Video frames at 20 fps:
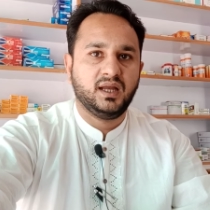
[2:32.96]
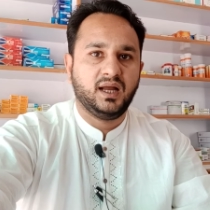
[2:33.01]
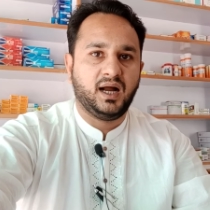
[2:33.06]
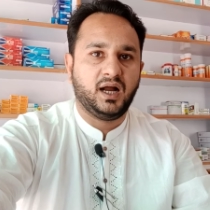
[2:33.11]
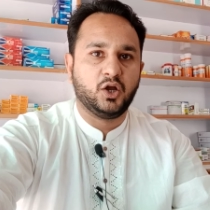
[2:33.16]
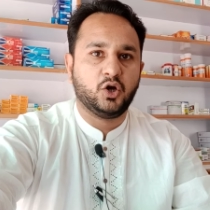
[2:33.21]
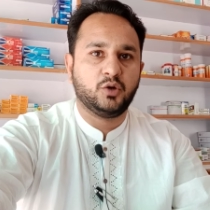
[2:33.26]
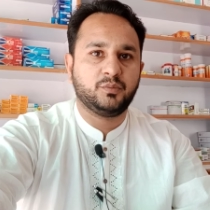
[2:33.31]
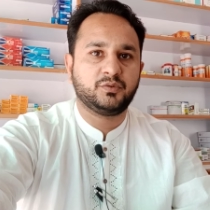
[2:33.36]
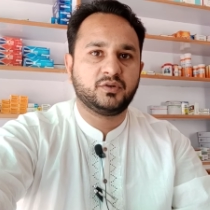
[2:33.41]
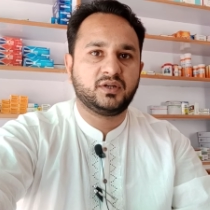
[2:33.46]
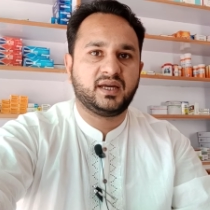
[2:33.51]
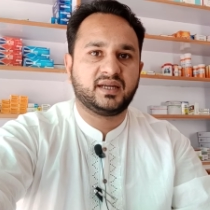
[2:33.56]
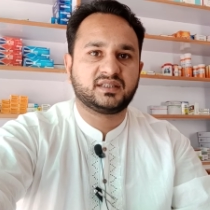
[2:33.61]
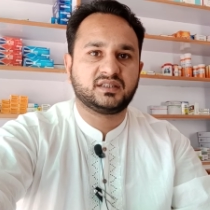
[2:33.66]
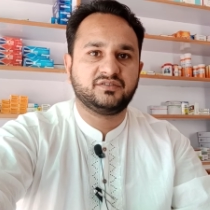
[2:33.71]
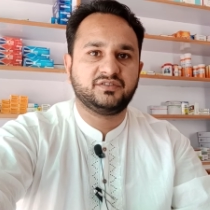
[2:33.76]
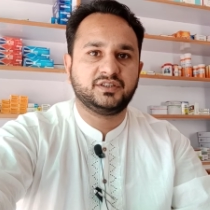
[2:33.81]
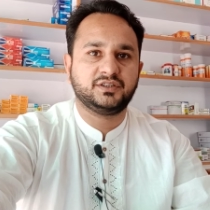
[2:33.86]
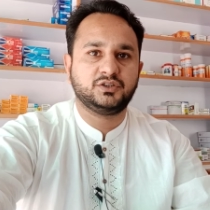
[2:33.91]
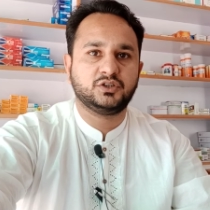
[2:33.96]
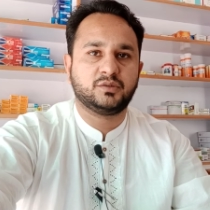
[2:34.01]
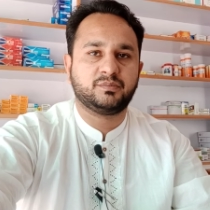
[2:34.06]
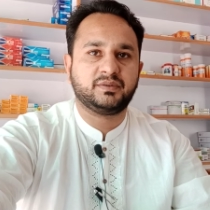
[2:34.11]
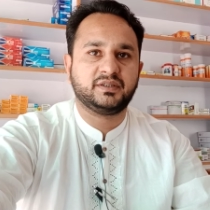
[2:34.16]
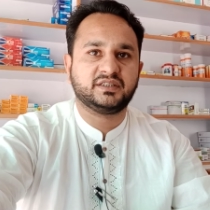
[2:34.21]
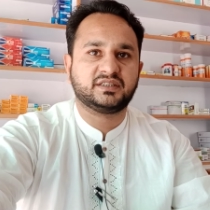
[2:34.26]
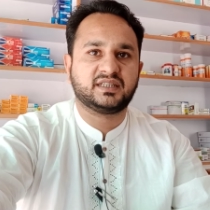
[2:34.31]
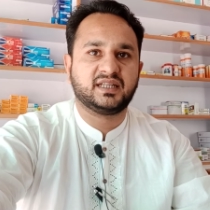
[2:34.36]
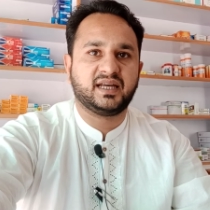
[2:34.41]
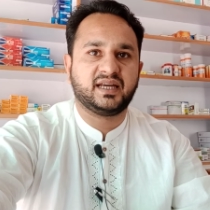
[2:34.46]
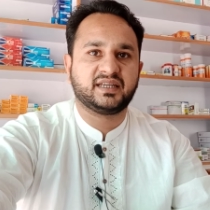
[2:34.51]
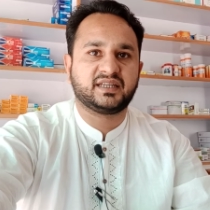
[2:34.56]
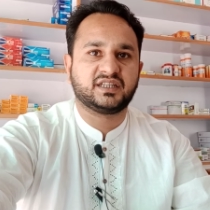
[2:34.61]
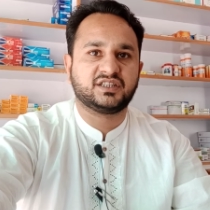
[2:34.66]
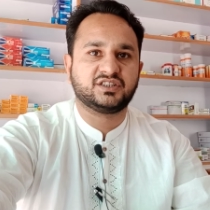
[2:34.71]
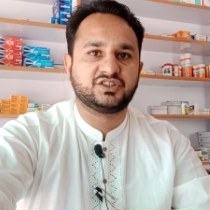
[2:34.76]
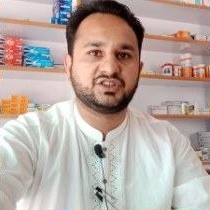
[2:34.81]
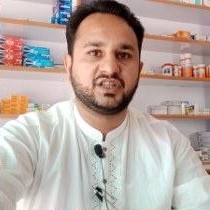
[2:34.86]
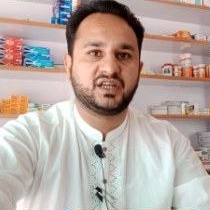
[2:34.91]
I hope you like the video. Please like
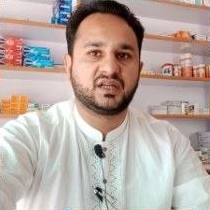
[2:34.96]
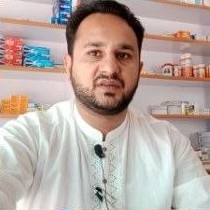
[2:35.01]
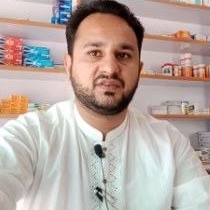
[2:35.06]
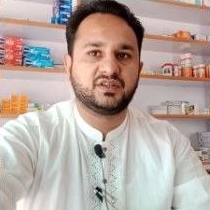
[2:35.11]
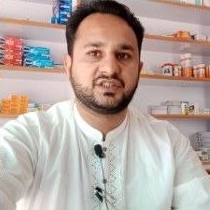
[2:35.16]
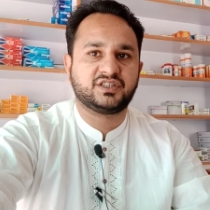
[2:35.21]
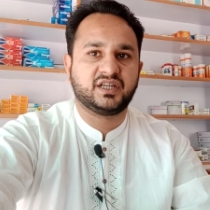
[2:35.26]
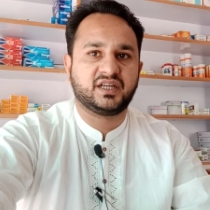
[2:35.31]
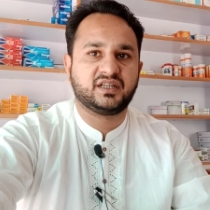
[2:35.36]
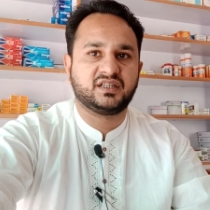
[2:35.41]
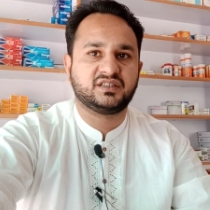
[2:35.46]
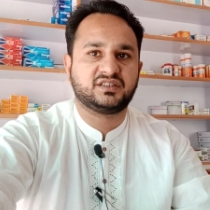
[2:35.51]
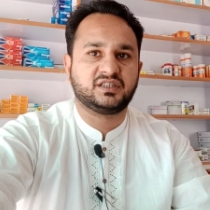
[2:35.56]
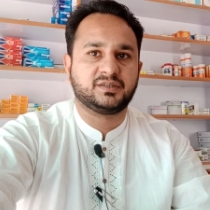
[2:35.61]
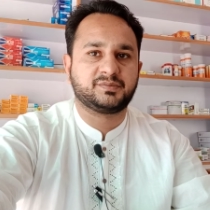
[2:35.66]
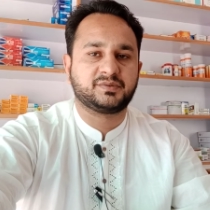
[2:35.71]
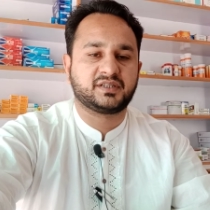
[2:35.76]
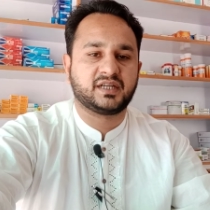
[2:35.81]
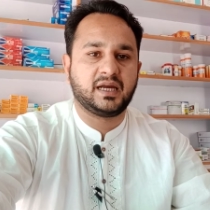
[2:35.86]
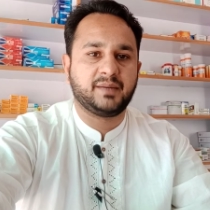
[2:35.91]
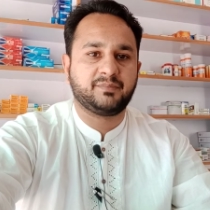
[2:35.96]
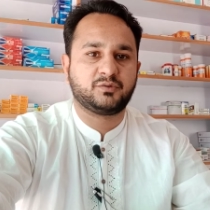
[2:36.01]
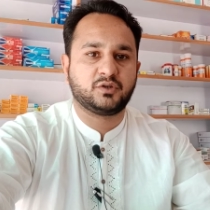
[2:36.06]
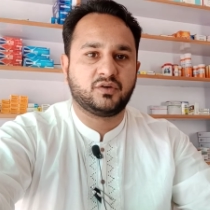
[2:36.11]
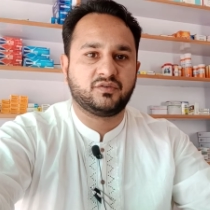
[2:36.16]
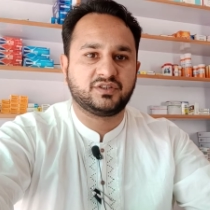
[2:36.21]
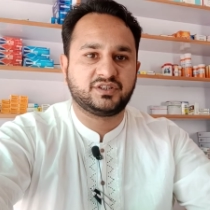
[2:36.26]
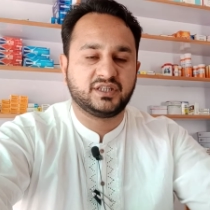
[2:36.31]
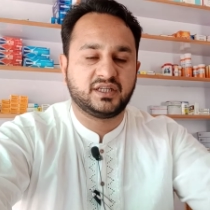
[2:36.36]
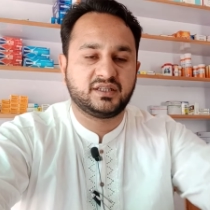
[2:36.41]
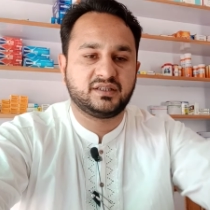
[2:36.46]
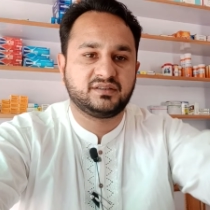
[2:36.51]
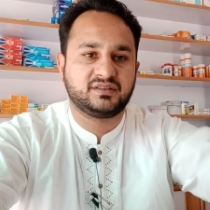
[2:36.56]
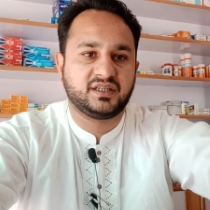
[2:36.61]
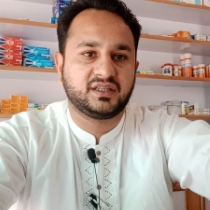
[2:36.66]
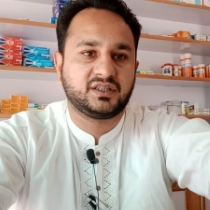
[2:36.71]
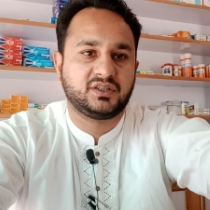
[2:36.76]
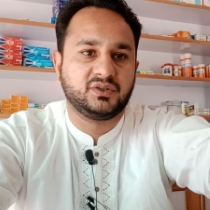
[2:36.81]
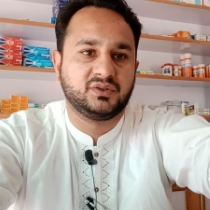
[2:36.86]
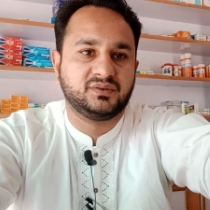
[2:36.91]
and share our channel, subscribe to our channel.
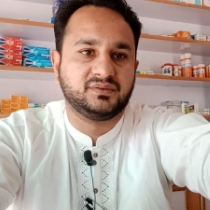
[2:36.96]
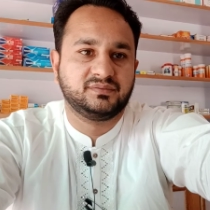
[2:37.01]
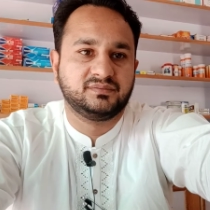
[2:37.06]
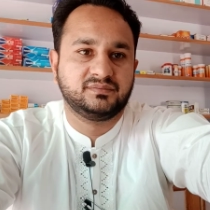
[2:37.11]
Thank you.